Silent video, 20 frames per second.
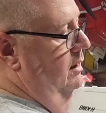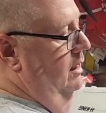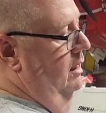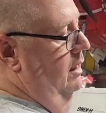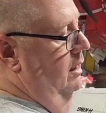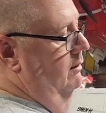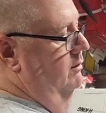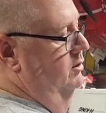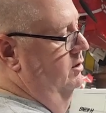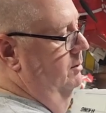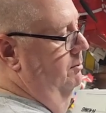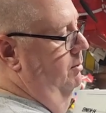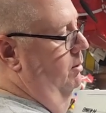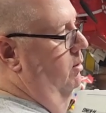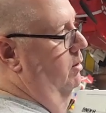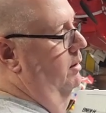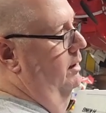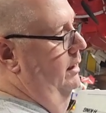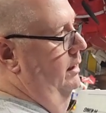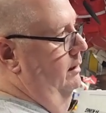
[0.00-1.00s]
uh,
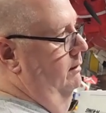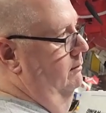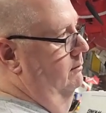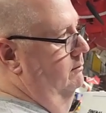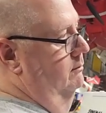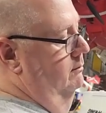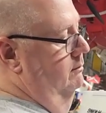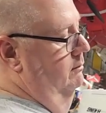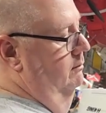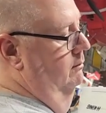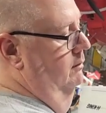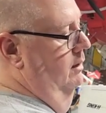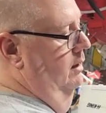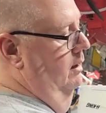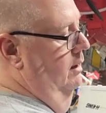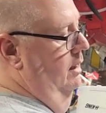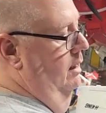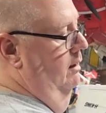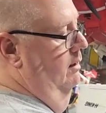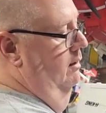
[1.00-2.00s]
supporting
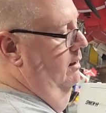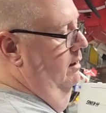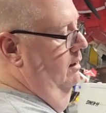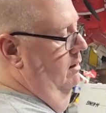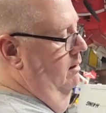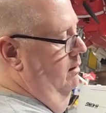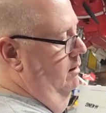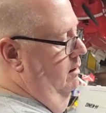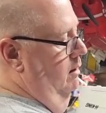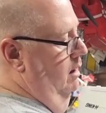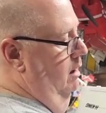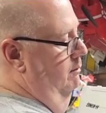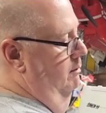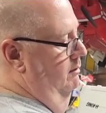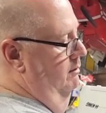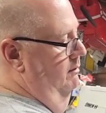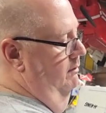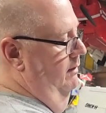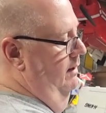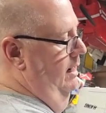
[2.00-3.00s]
uh,
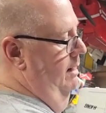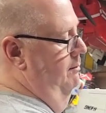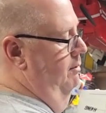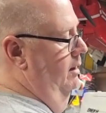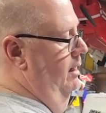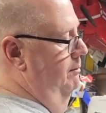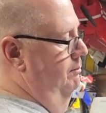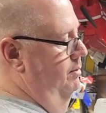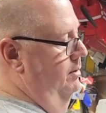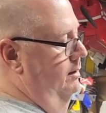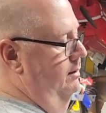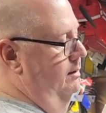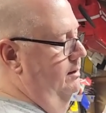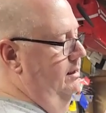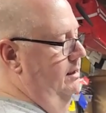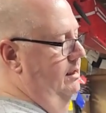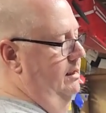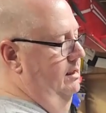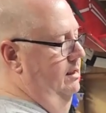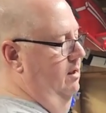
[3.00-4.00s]
carbon fiber. I put
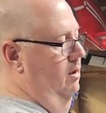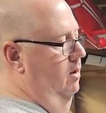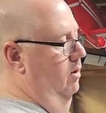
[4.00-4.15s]
the uh,